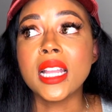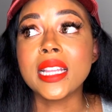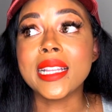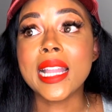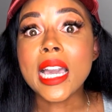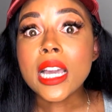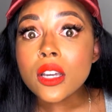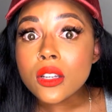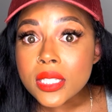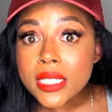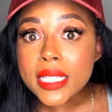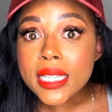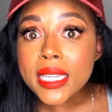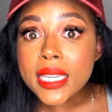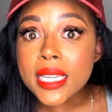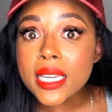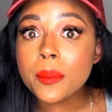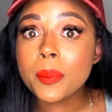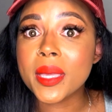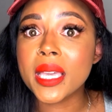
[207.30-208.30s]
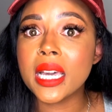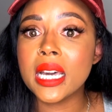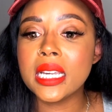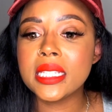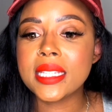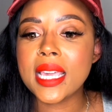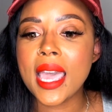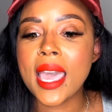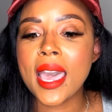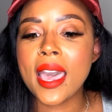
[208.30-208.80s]
Luckily,
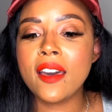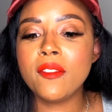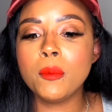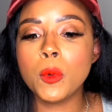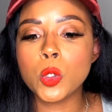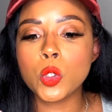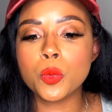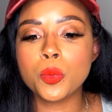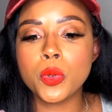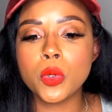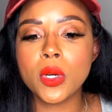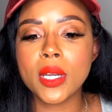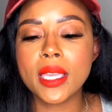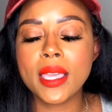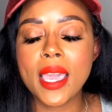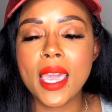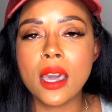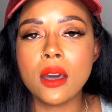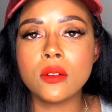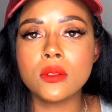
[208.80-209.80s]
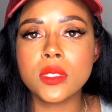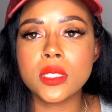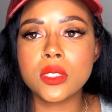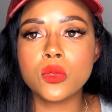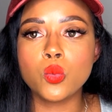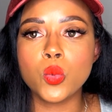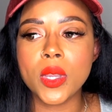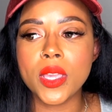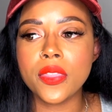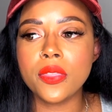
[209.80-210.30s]
because I have multiple accounts
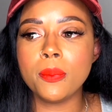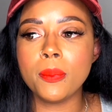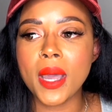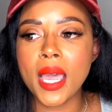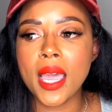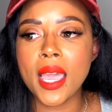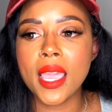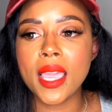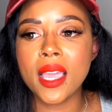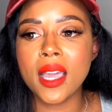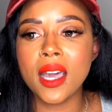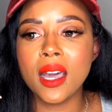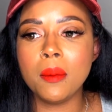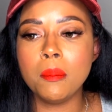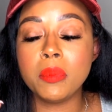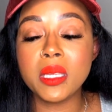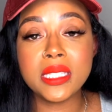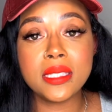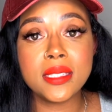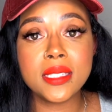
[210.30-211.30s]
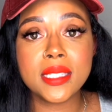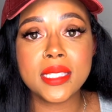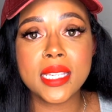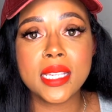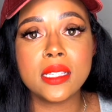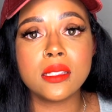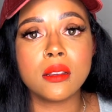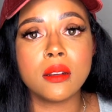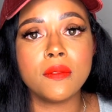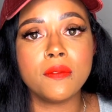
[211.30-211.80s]
with my um,
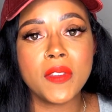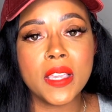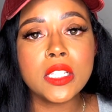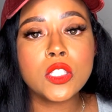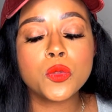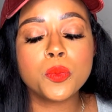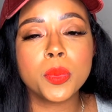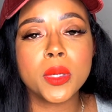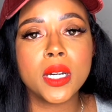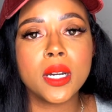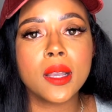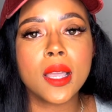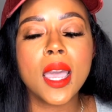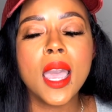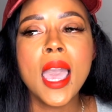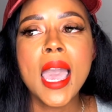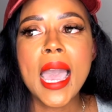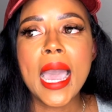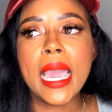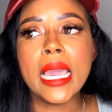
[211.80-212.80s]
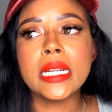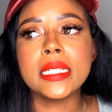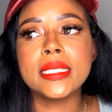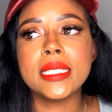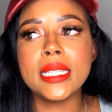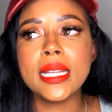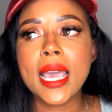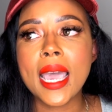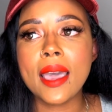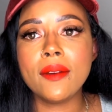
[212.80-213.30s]
businesses on Facebook, I
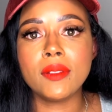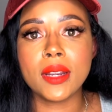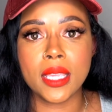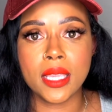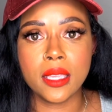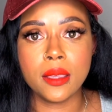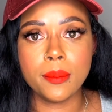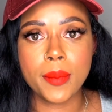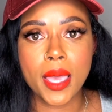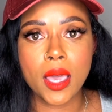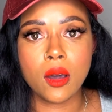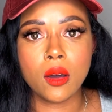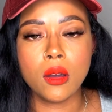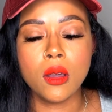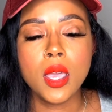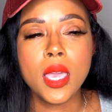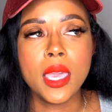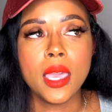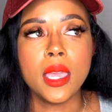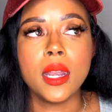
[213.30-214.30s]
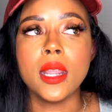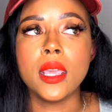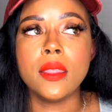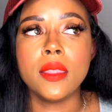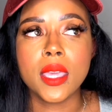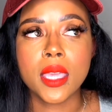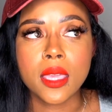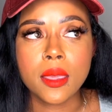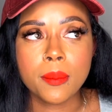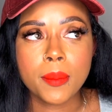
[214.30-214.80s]
did have an email, and in
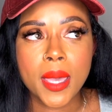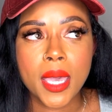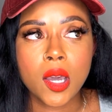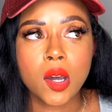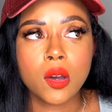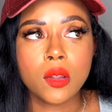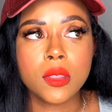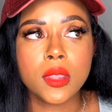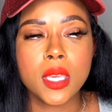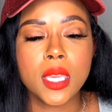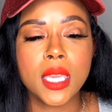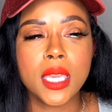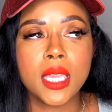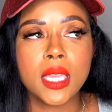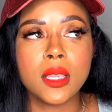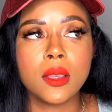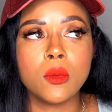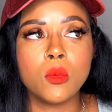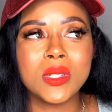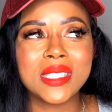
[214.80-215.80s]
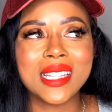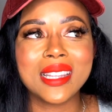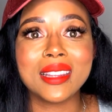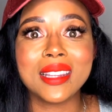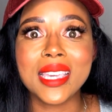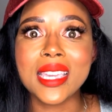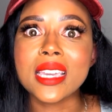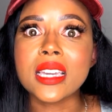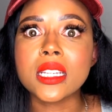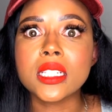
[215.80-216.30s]
the email, it was a
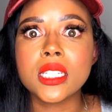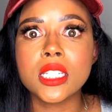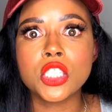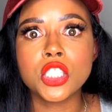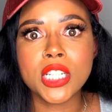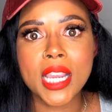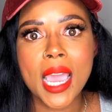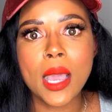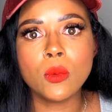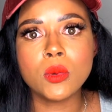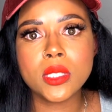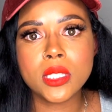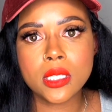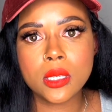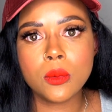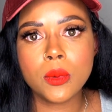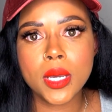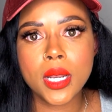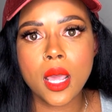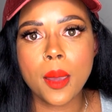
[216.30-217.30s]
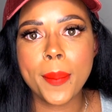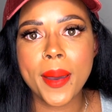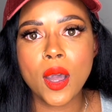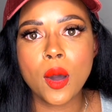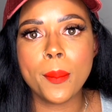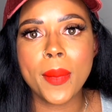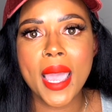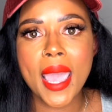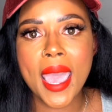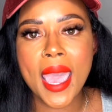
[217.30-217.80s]
link to chat with someone about
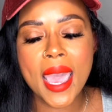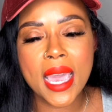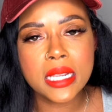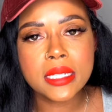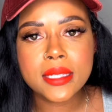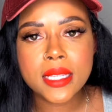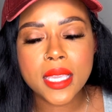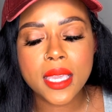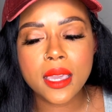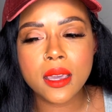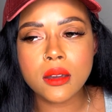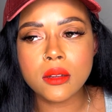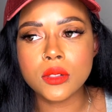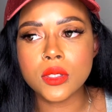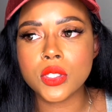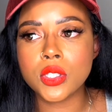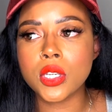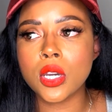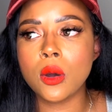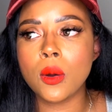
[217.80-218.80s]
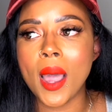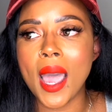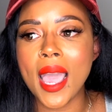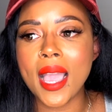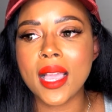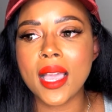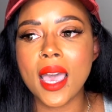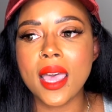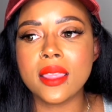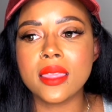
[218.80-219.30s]
my ads account, so I
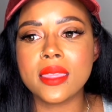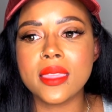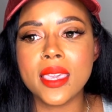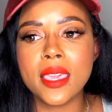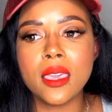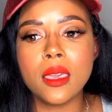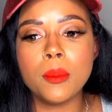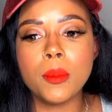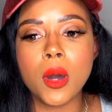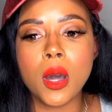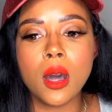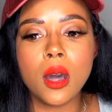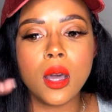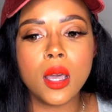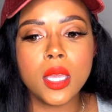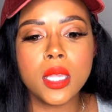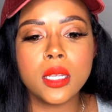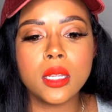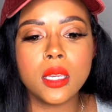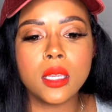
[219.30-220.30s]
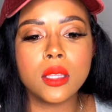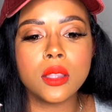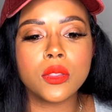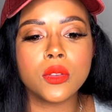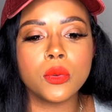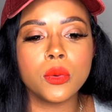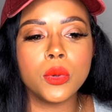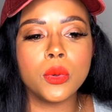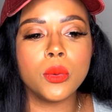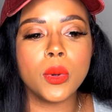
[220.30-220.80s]
got them on
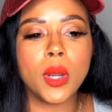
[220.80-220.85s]
through